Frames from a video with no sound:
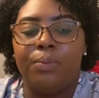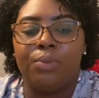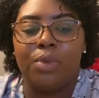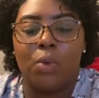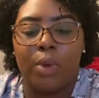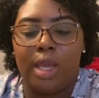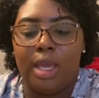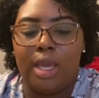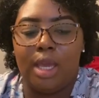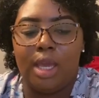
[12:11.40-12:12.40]

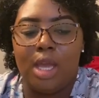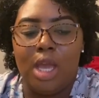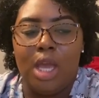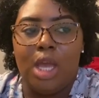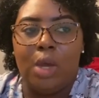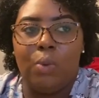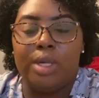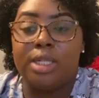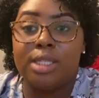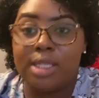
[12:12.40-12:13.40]
we
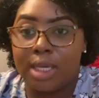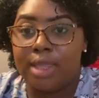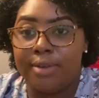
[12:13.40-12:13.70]
would stick